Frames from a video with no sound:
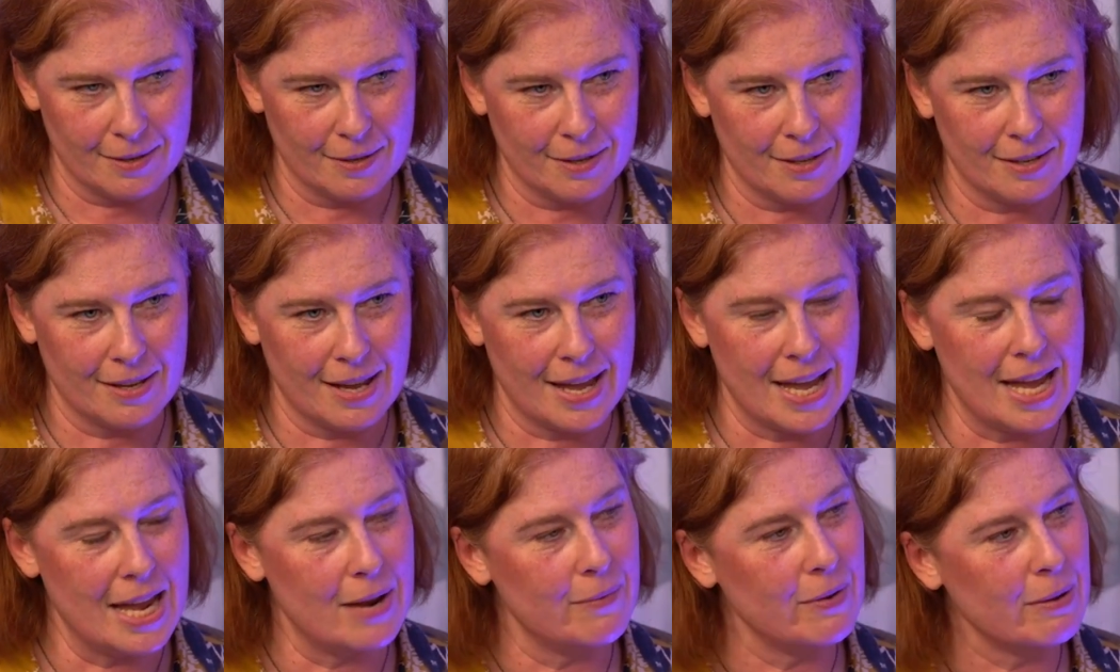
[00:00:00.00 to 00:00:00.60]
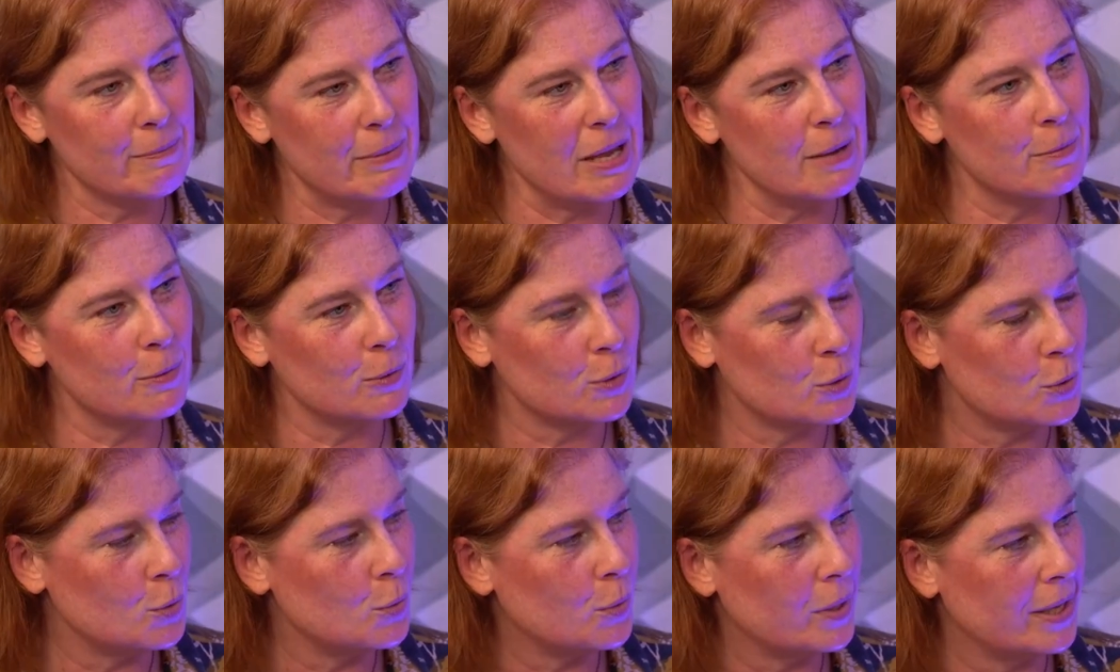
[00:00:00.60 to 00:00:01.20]
Hearing people
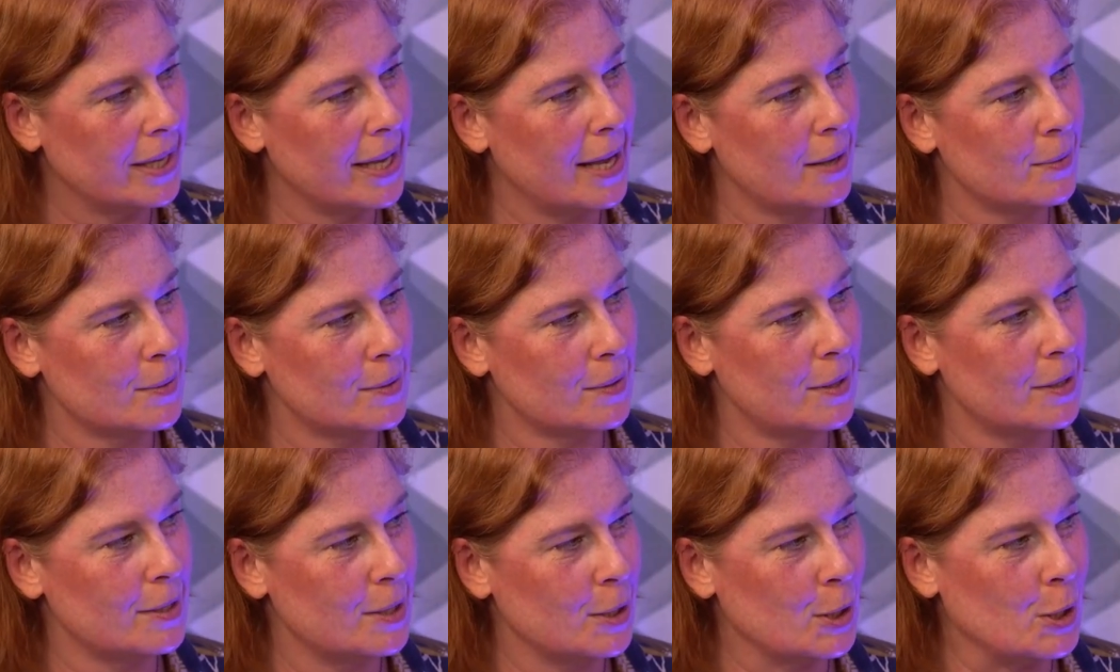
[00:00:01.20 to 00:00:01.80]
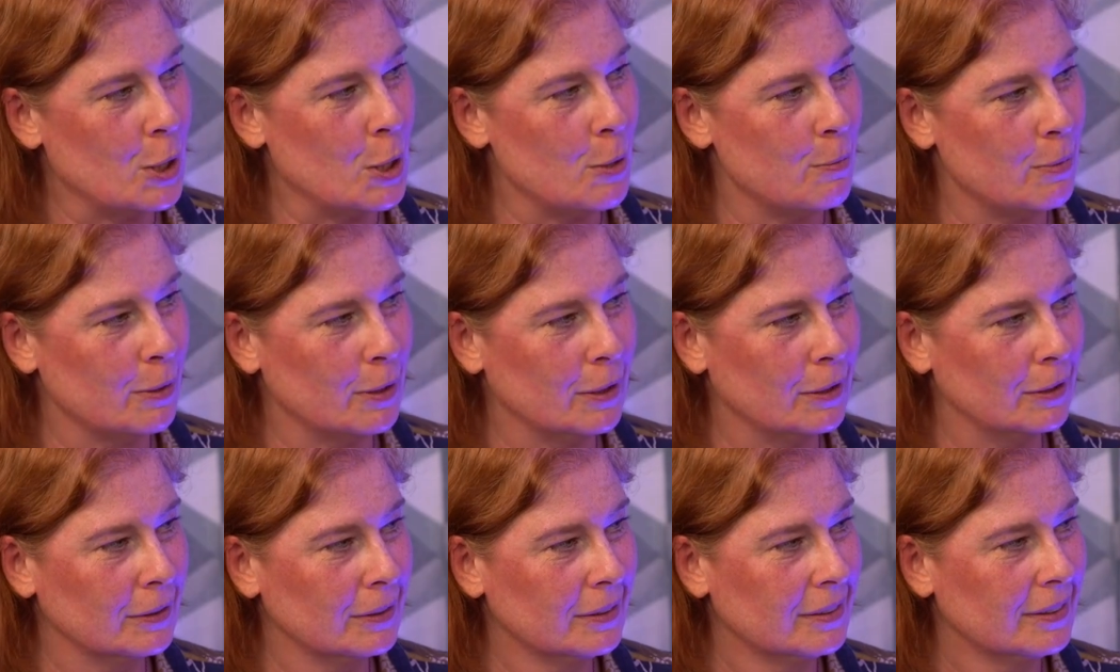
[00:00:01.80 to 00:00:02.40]
talking outside the
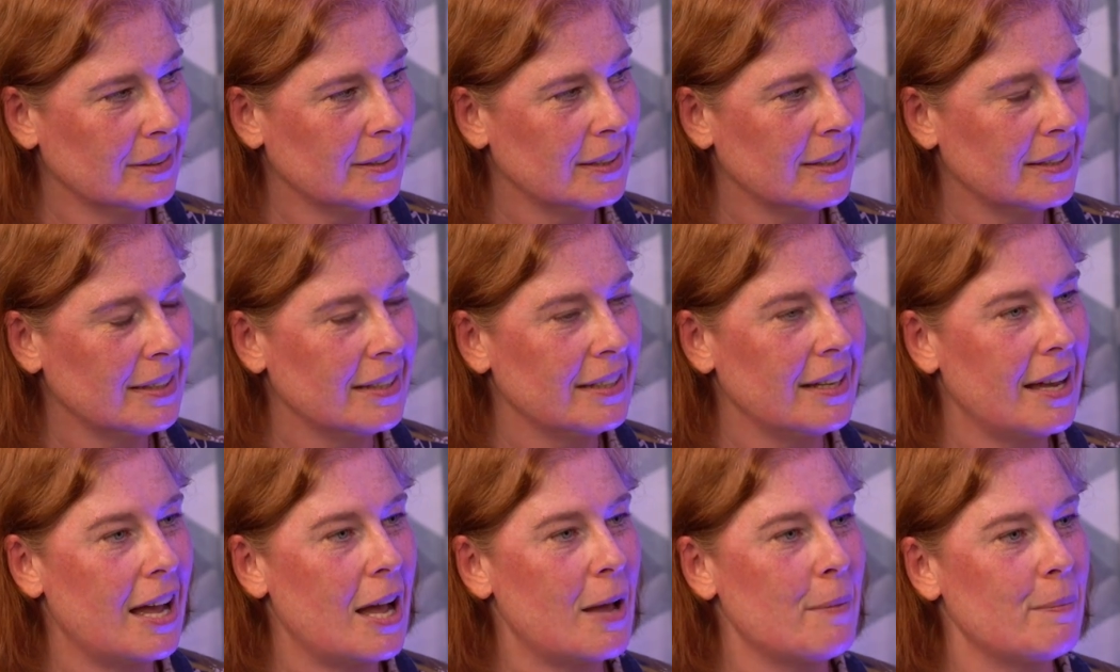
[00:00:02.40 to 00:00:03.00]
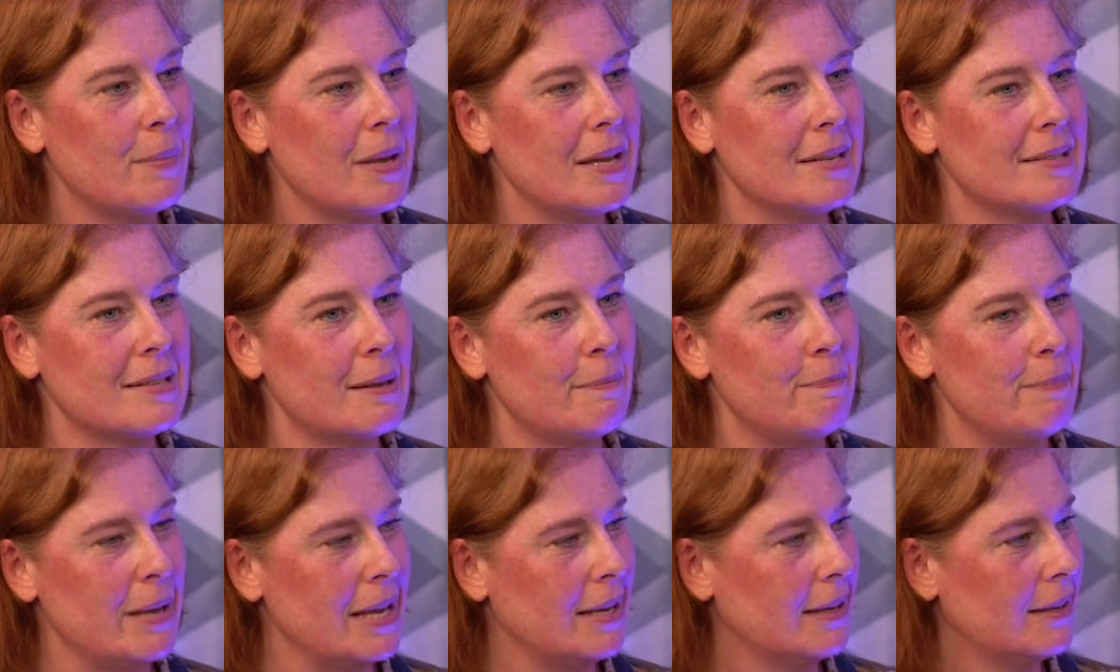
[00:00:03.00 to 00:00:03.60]
cubicle is a
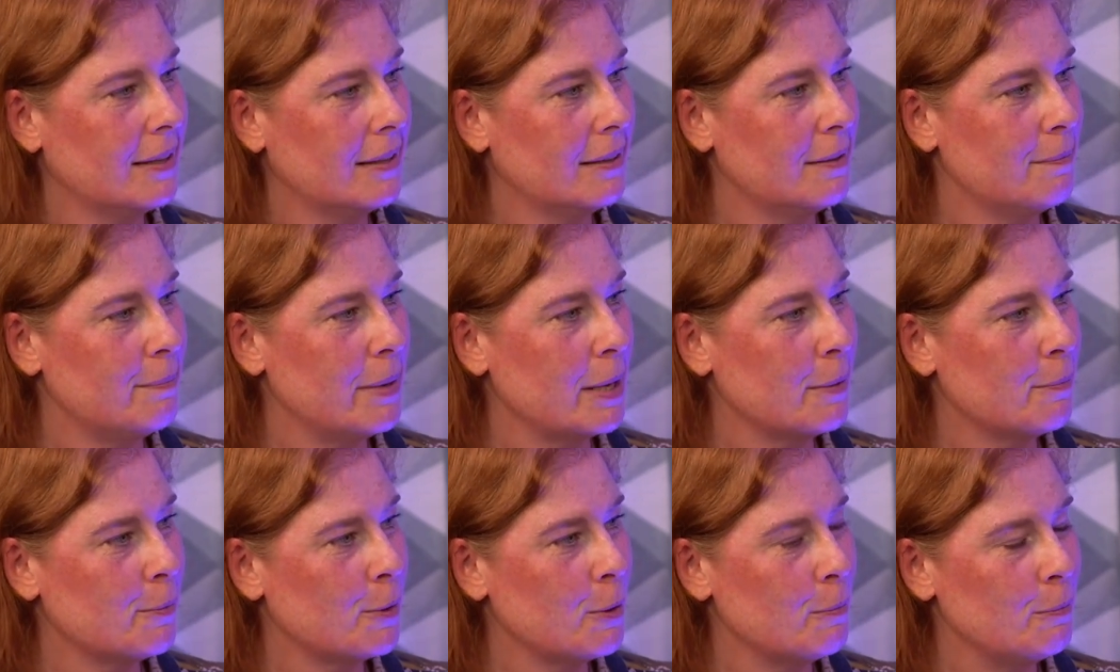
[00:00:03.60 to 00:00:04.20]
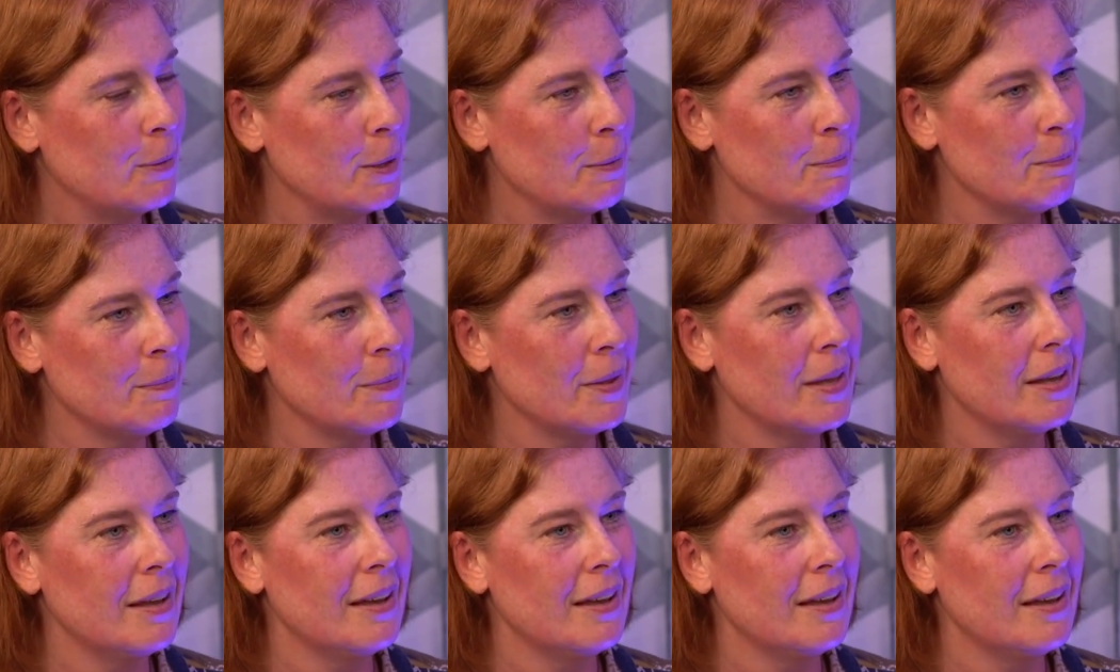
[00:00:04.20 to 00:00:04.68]
big problem.